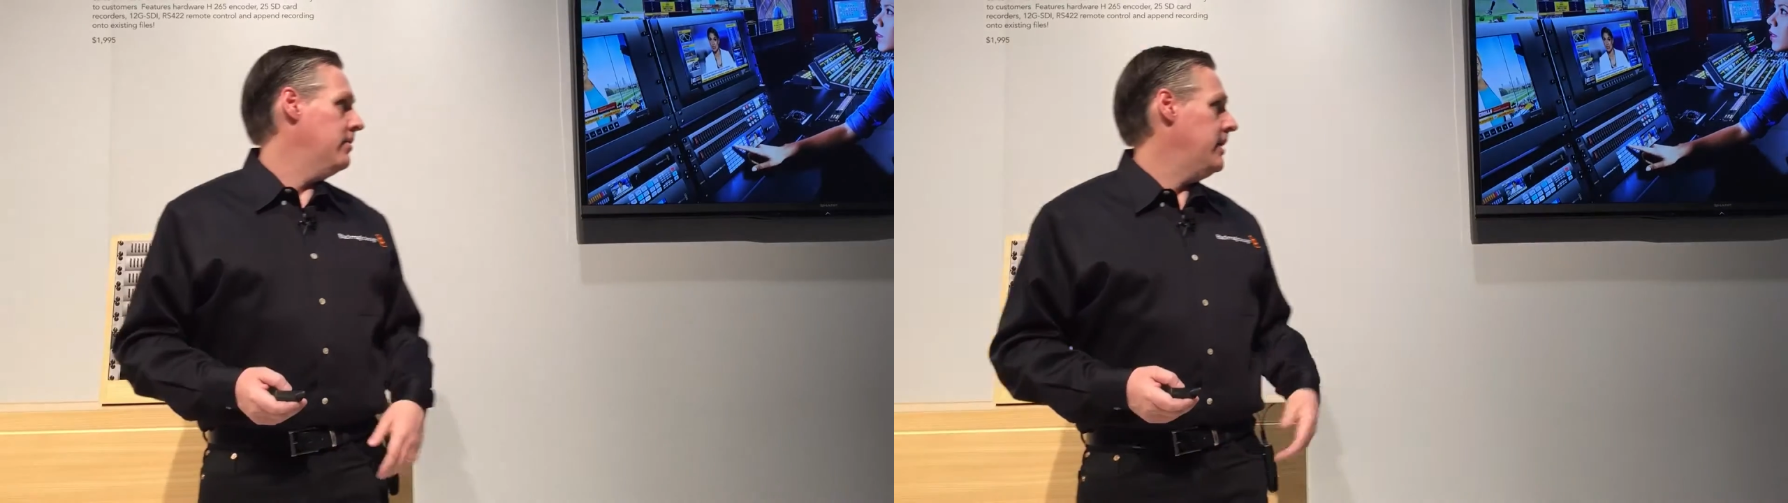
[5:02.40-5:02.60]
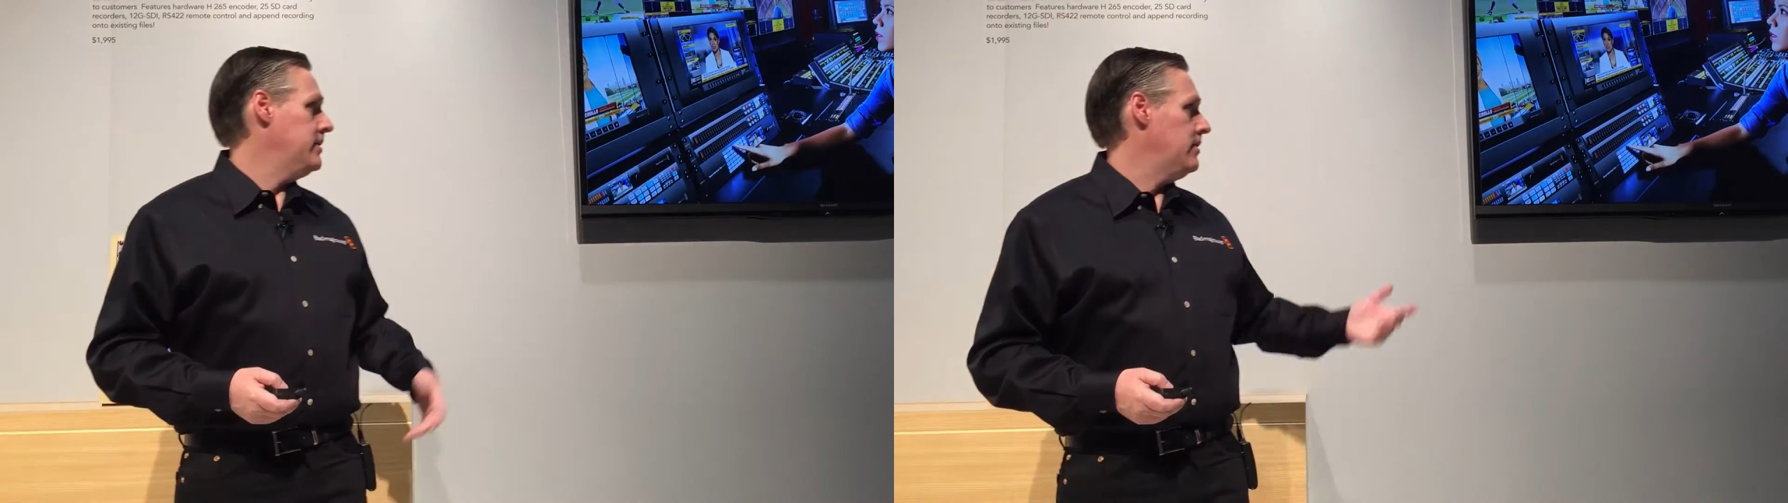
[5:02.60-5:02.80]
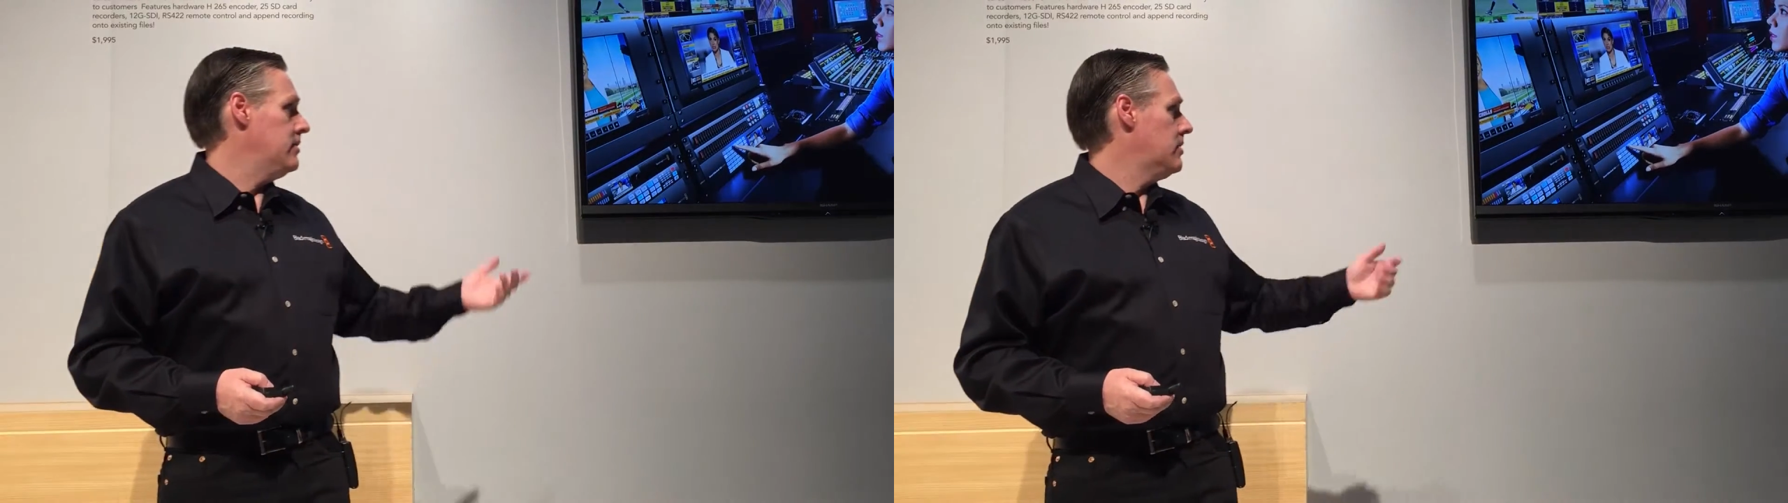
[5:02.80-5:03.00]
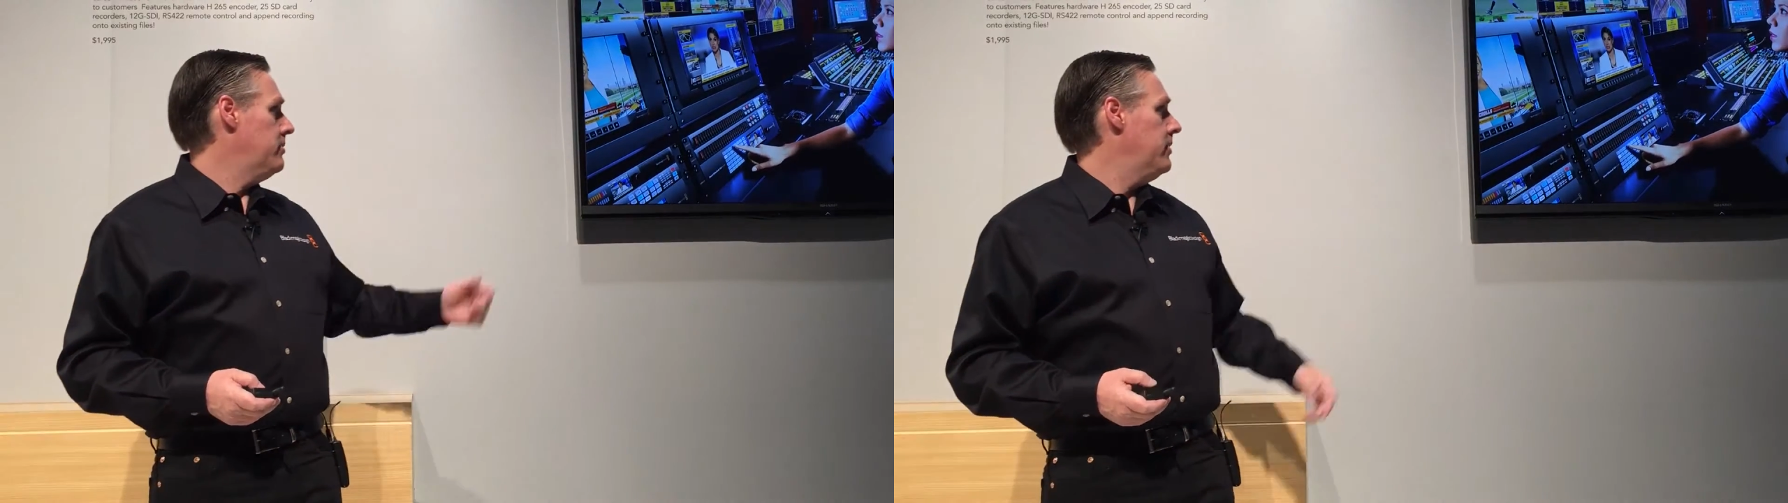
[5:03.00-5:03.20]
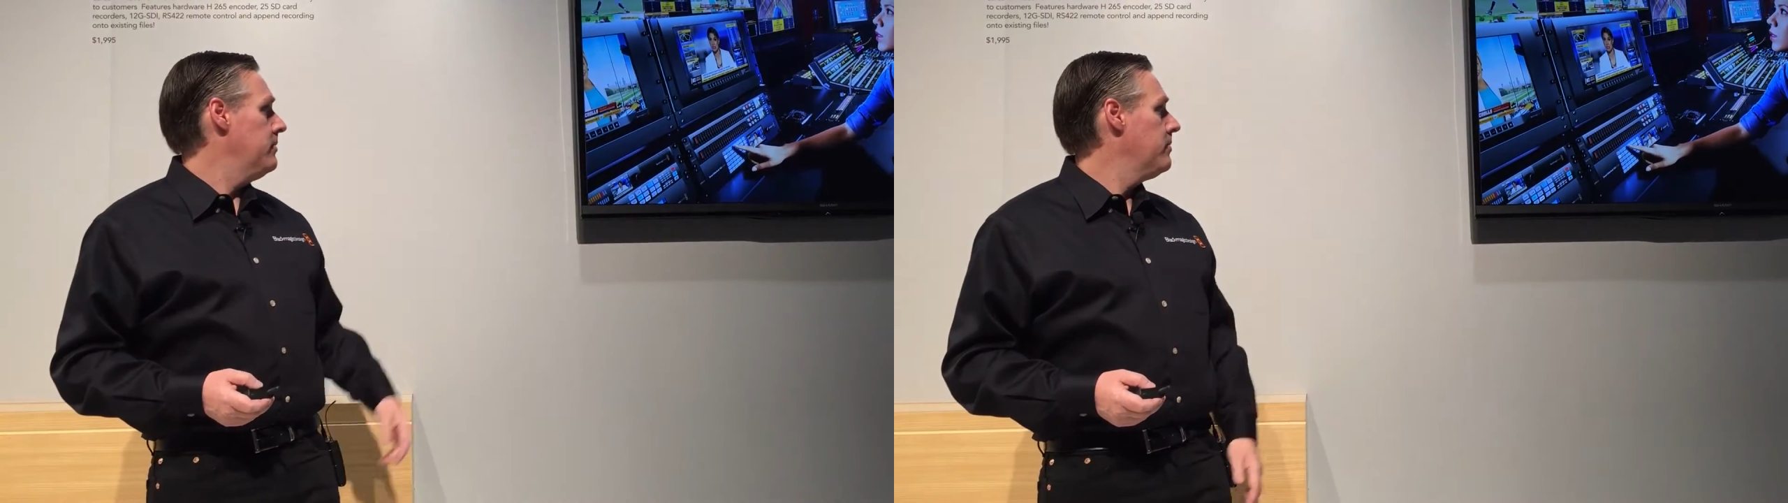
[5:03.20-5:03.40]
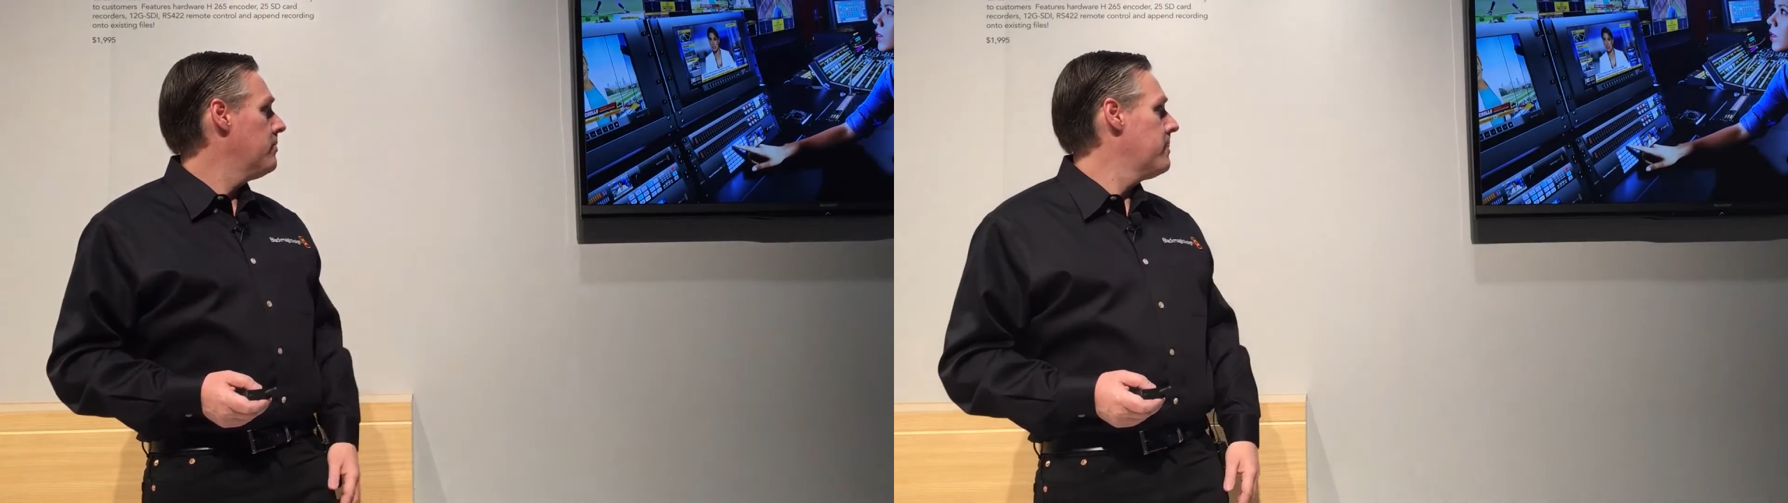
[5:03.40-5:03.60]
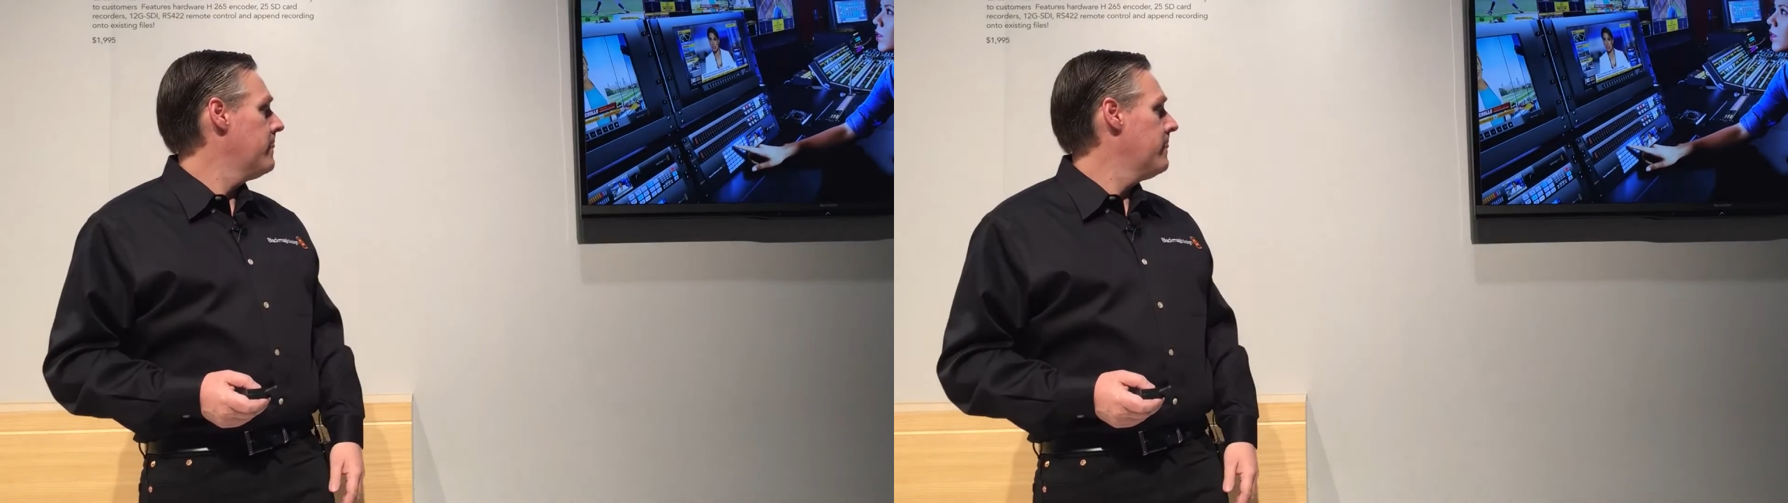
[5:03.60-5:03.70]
and easy to distribute.